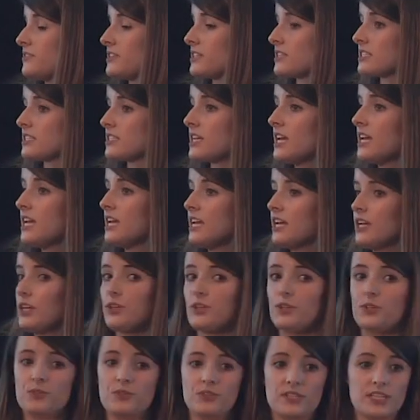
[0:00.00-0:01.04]
feels
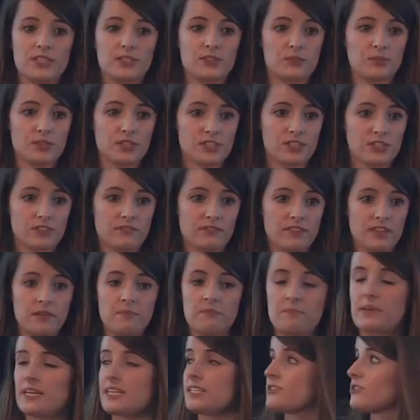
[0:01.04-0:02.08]
unique to each of
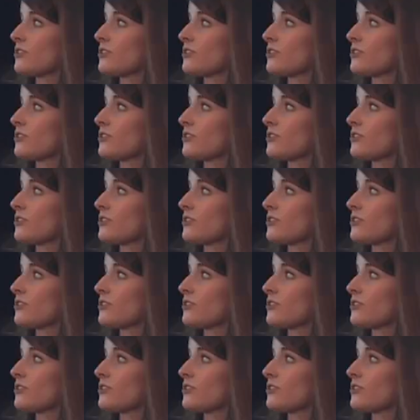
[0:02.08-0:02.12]
them based